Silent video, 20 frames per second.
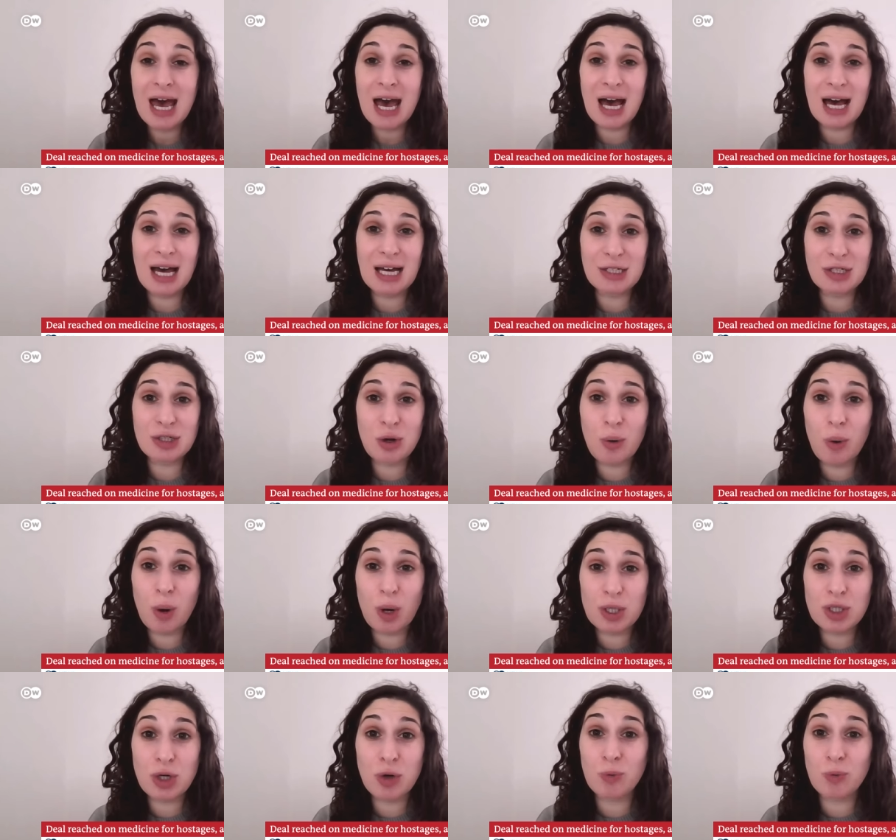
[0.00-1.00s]
Uh, so,
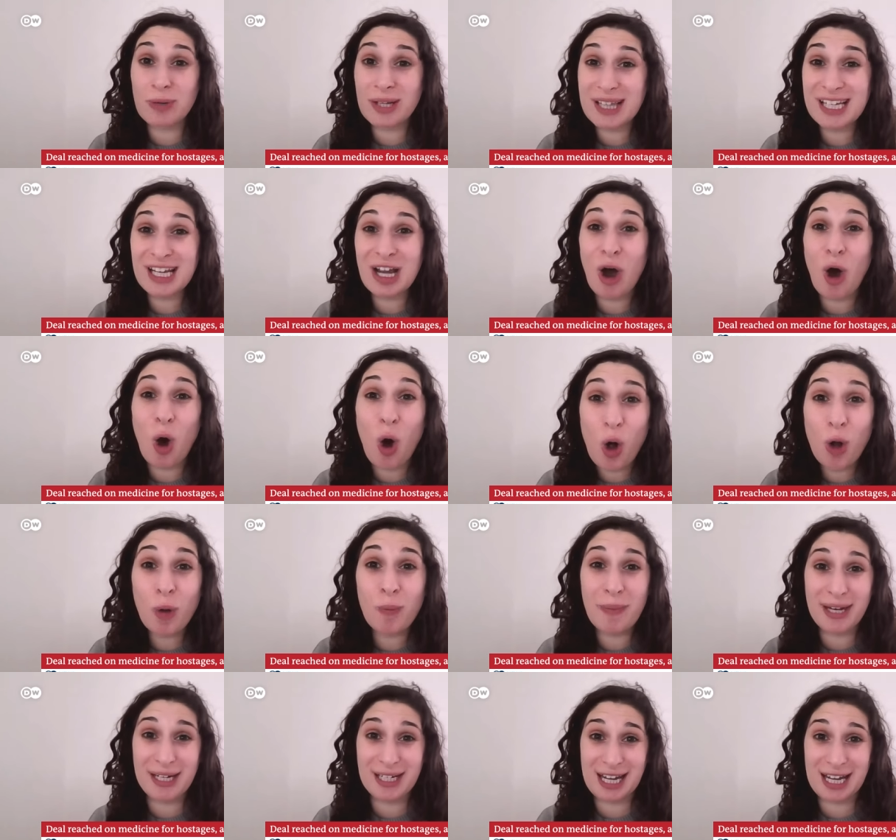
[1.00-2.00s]
so really all
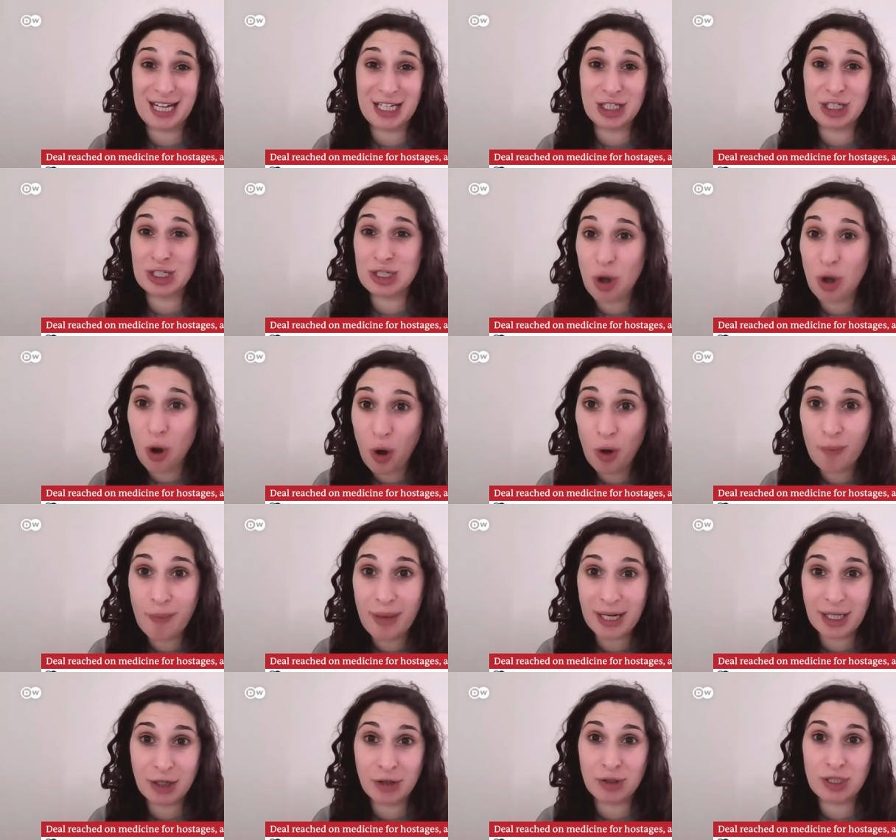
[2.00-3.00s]
medications, all
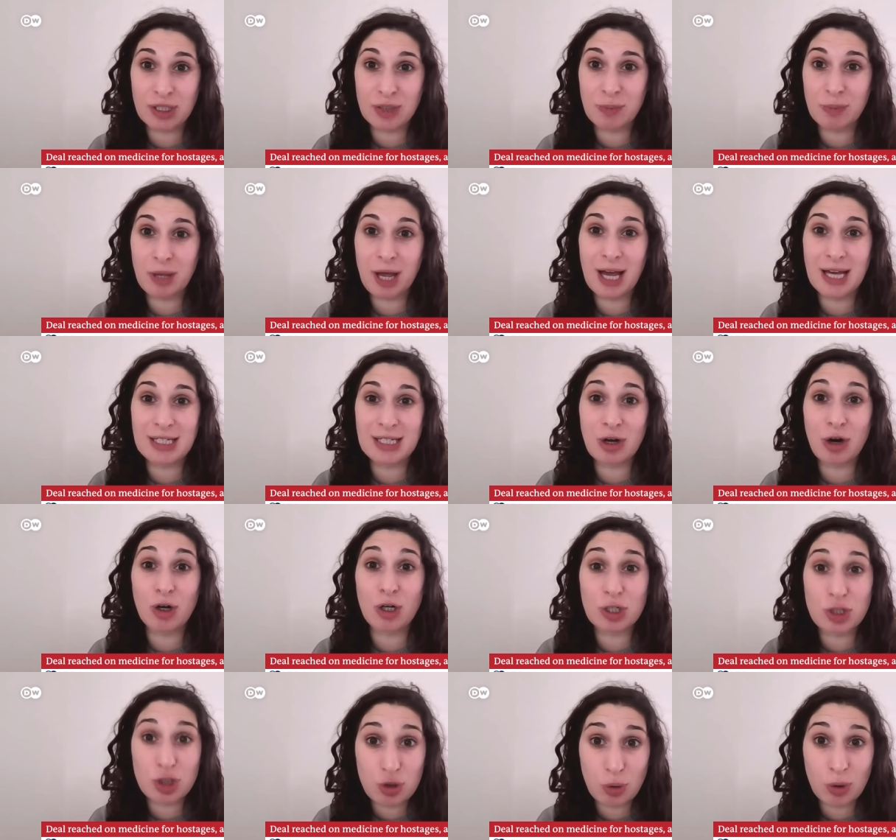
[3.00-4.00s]
medical supplies supplies are
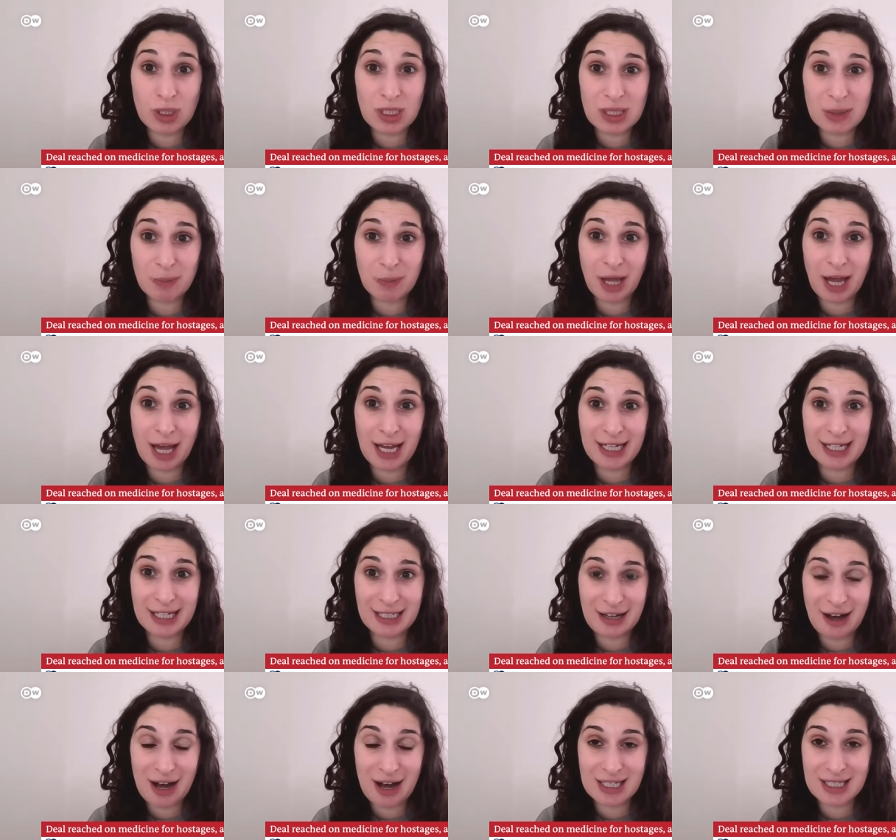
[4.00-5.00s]
in short supply
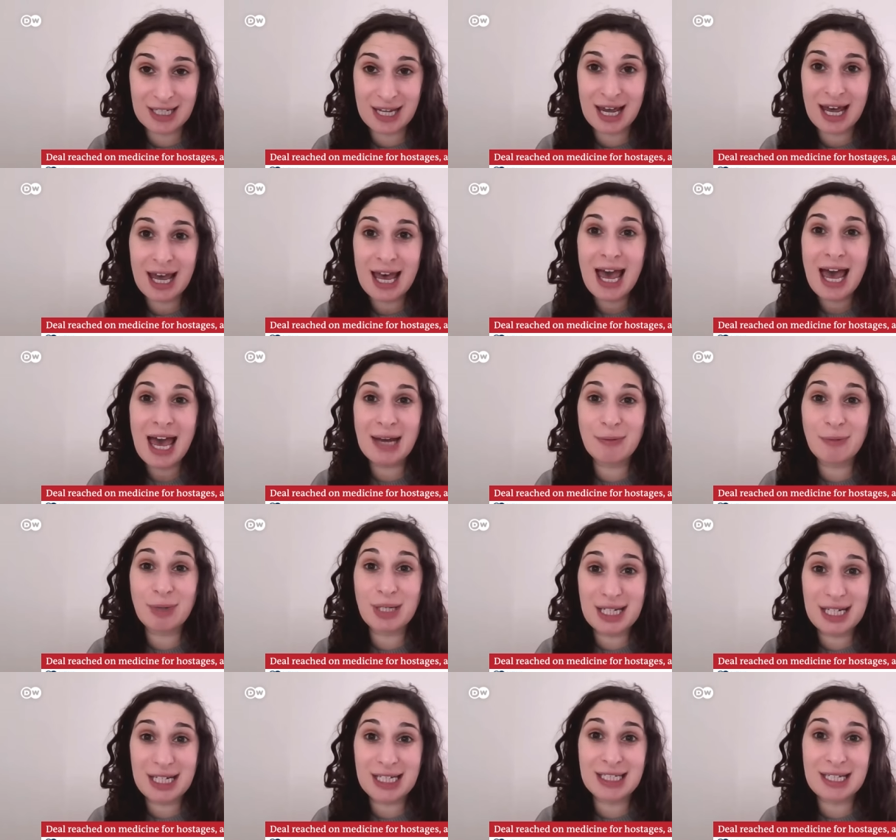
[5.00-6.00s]
in Gaza and we
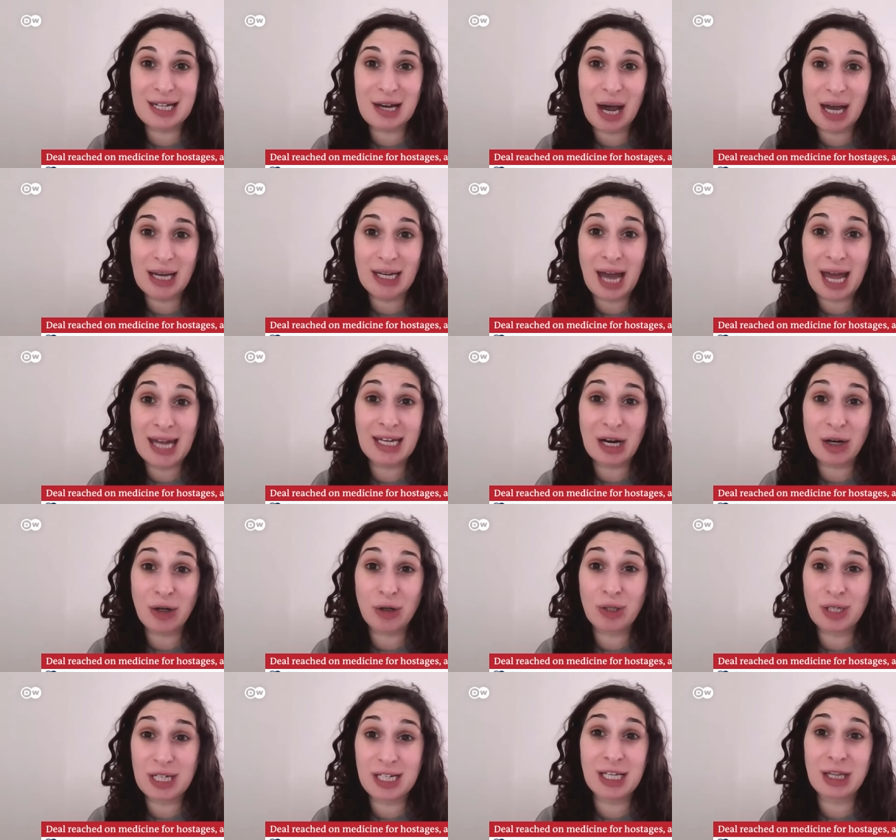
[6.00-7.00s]
need and, and are
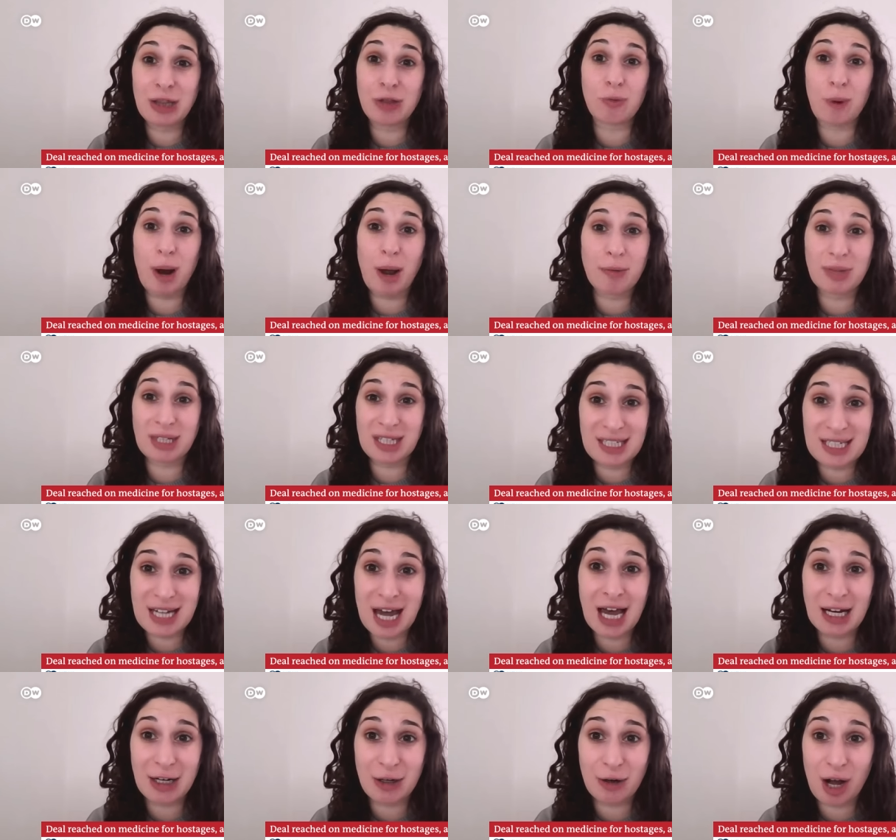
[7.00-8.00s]
needed throughout the
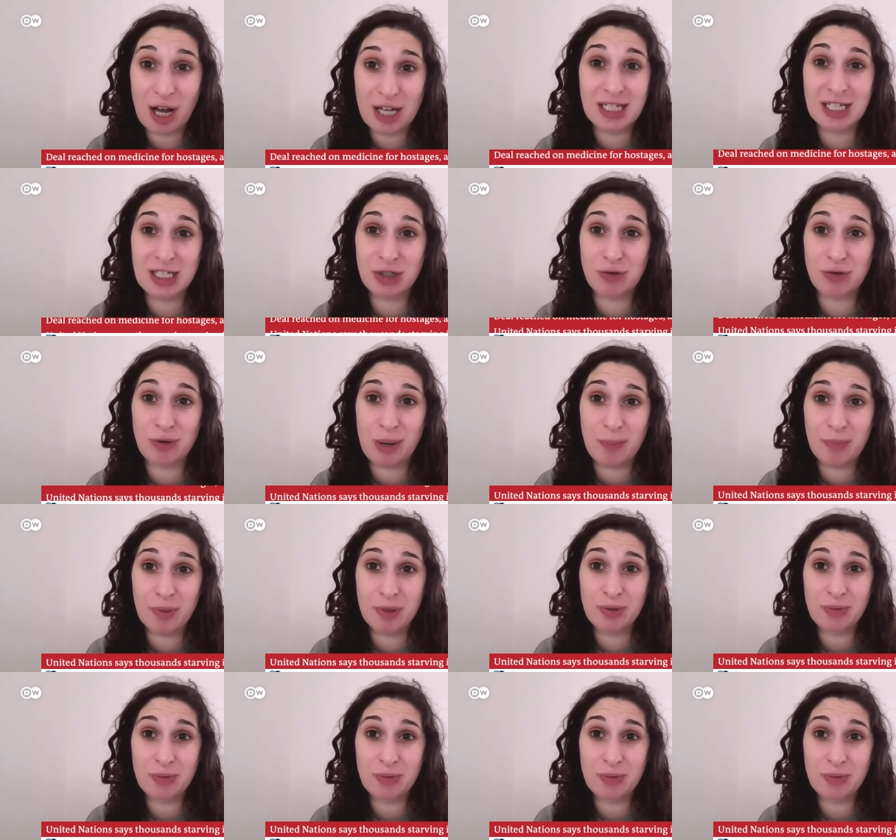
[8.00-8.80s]
entire Gaza Strip.